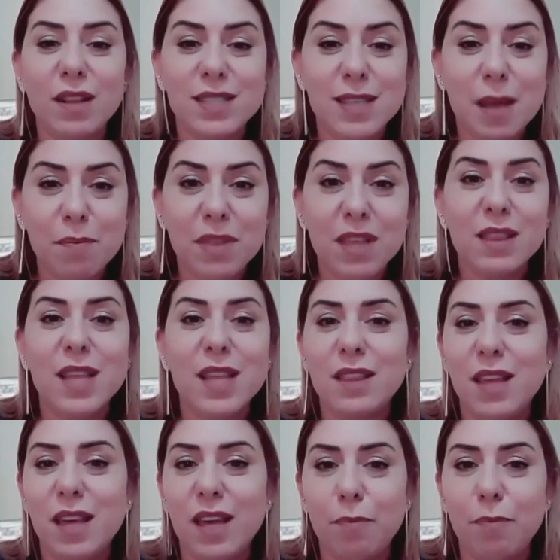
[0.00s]
something that
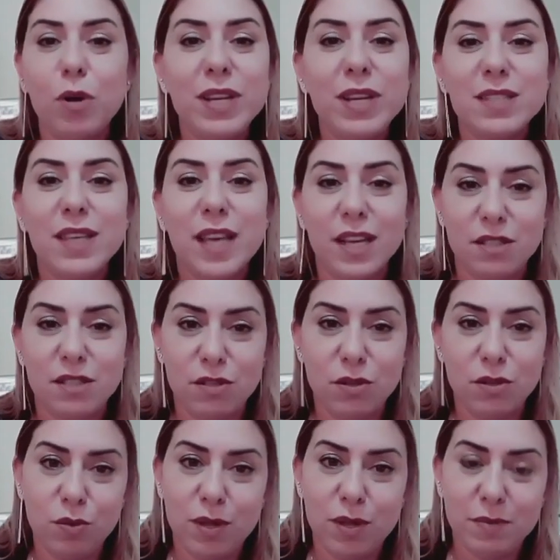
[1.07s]
the police can't
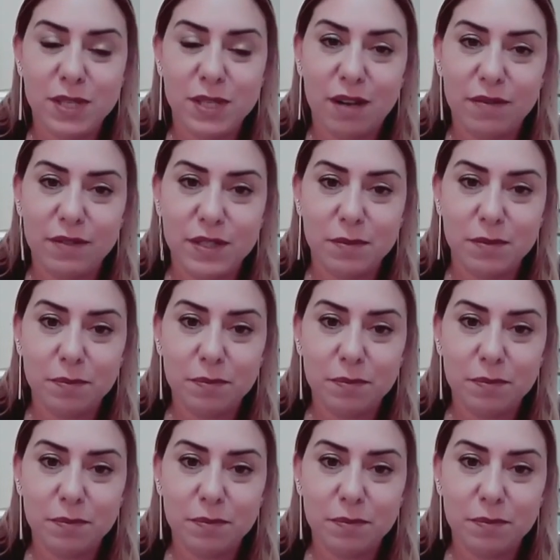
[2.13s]
do themselves.